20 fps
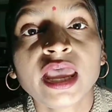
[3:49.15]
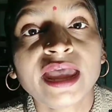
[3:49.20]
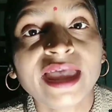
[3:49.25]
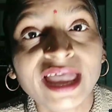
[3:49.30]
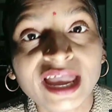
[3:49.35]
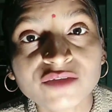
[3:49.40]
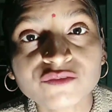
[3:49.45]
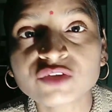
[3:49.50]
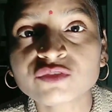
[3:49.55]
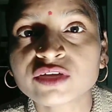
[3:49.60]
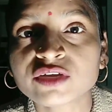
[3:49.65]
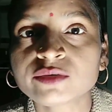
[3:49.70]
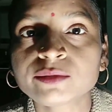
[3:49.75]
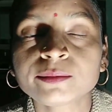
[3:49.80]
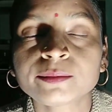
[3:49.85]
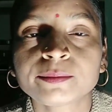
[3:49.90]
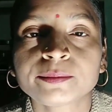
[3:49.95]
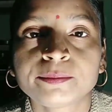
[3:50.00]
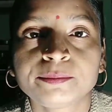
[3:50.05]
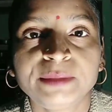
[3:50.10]

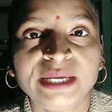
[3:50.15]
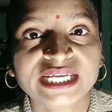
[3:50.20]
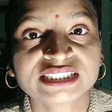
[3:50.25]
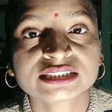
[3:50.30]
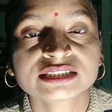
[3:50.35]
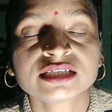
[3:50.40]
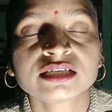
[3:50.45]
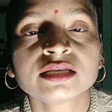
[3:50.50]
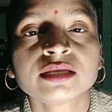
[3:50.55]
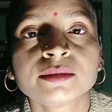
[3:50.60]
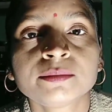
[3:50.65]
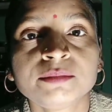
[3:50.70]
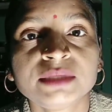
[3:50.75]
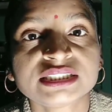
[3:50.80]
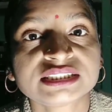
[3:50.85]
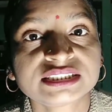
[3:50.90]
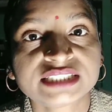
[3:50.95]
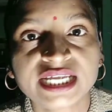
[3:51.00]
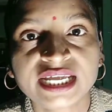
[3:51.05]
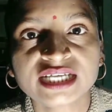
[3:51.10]
Everyone makes
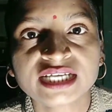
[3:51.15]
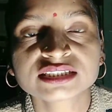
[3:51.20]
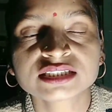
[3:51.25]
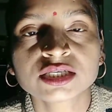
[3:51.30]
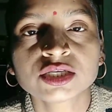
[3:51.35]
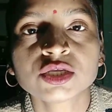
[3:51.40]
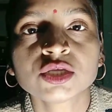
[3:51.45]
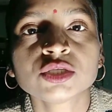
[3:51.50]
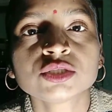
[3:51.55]
mistakes